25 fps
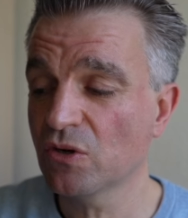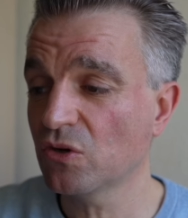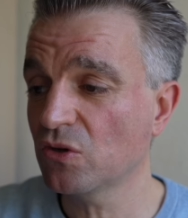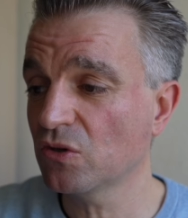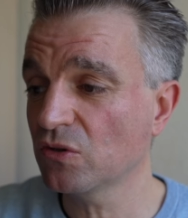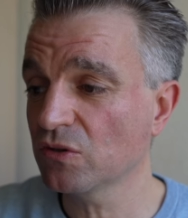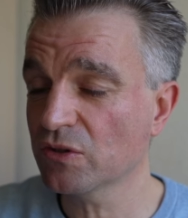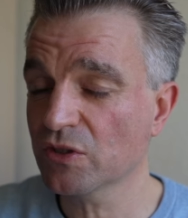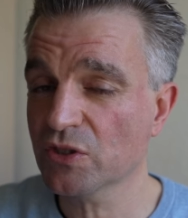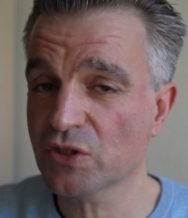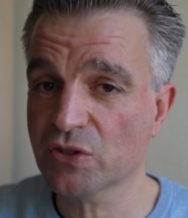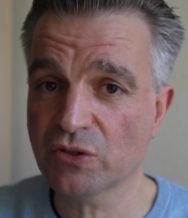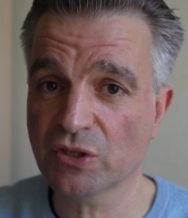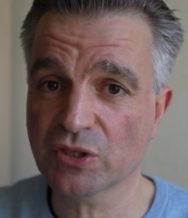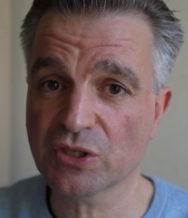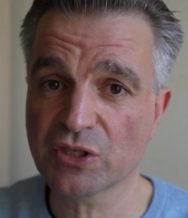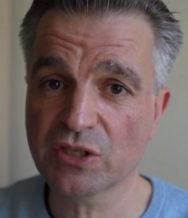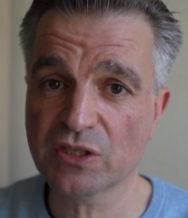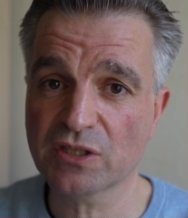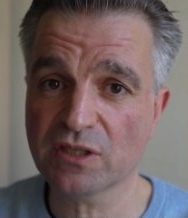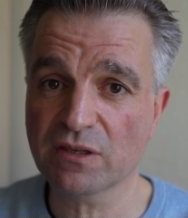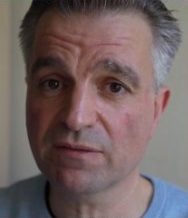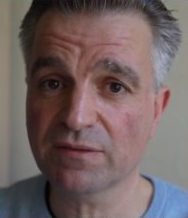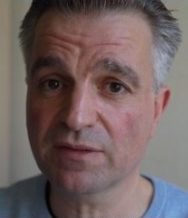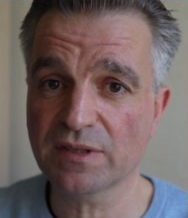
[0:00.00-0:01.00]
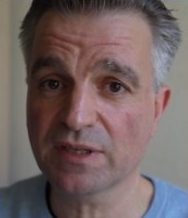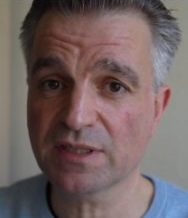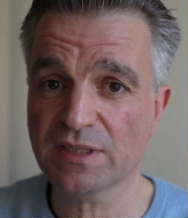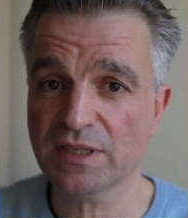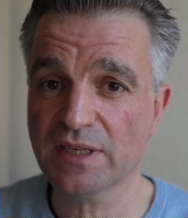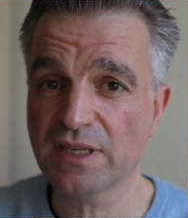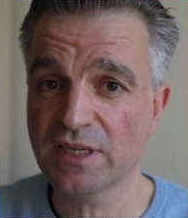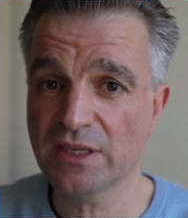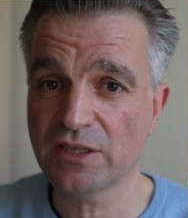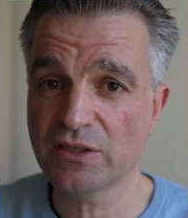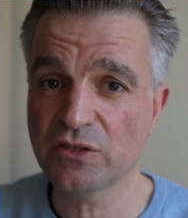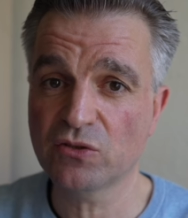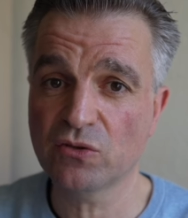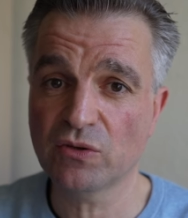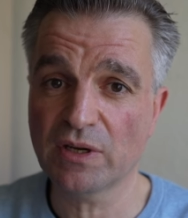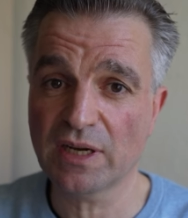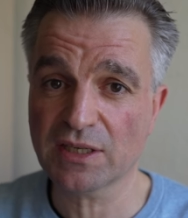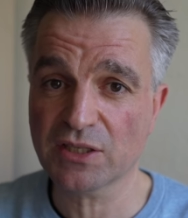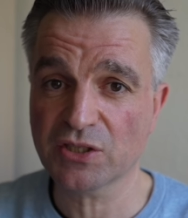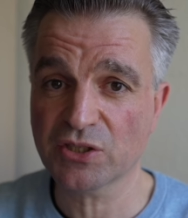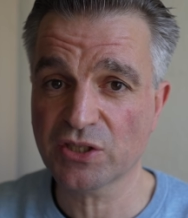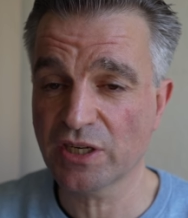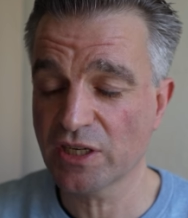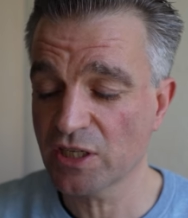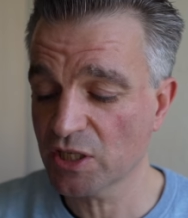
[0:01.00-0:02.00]
all the structures of this EU
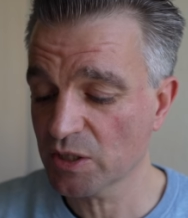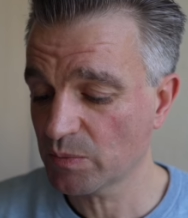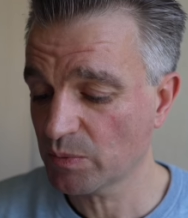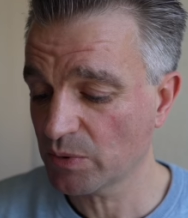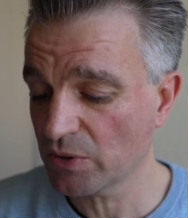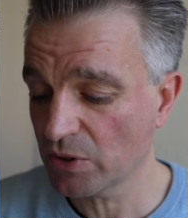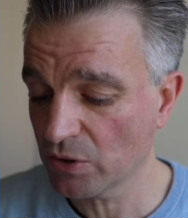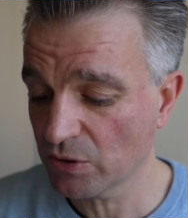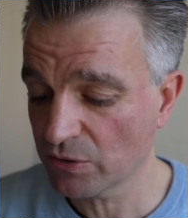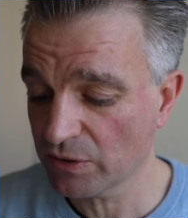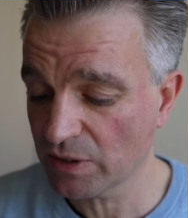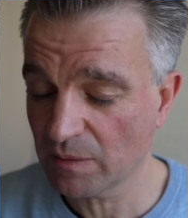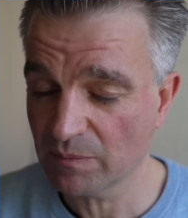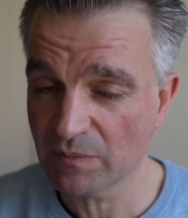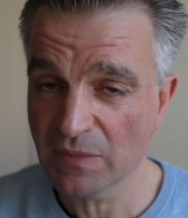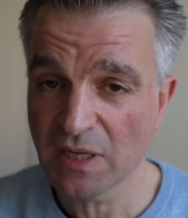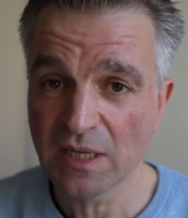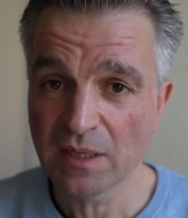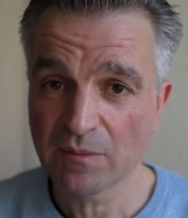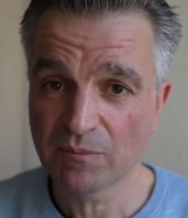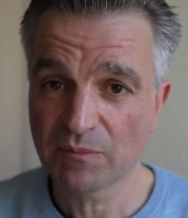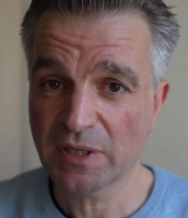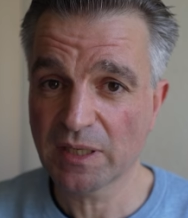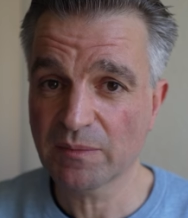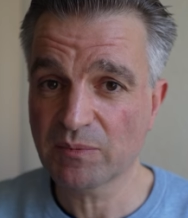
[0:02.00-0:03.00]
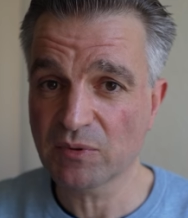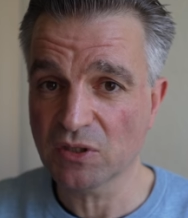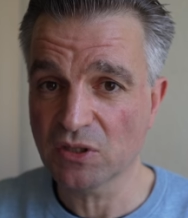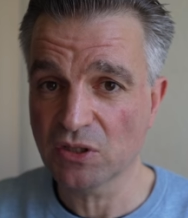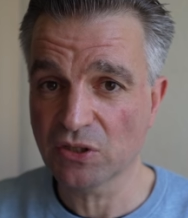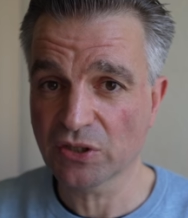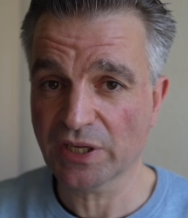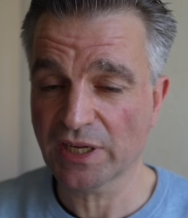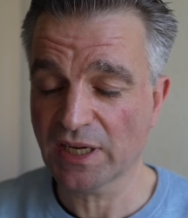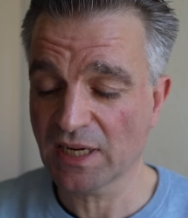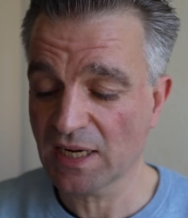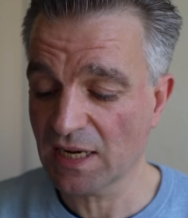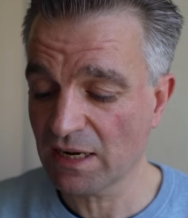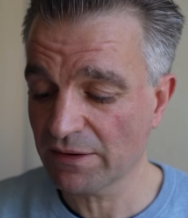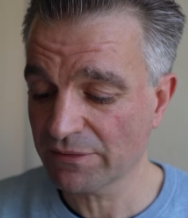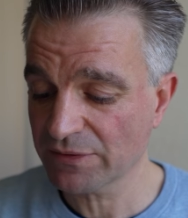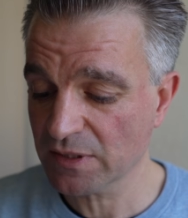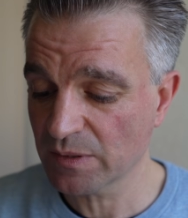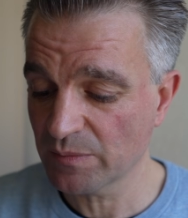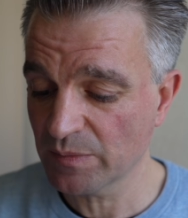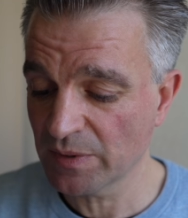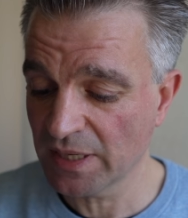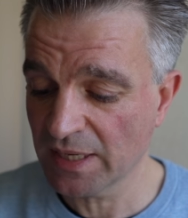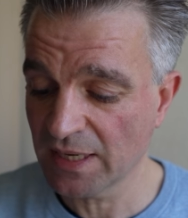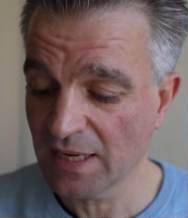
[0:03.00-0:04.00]
exchange program, people looking after
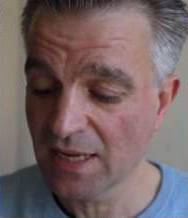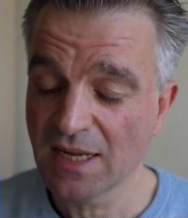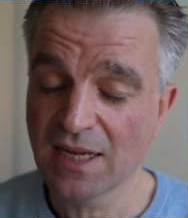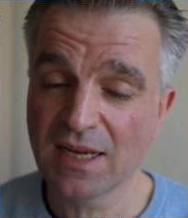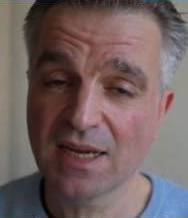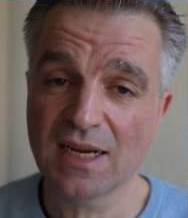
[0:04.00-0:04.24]
me.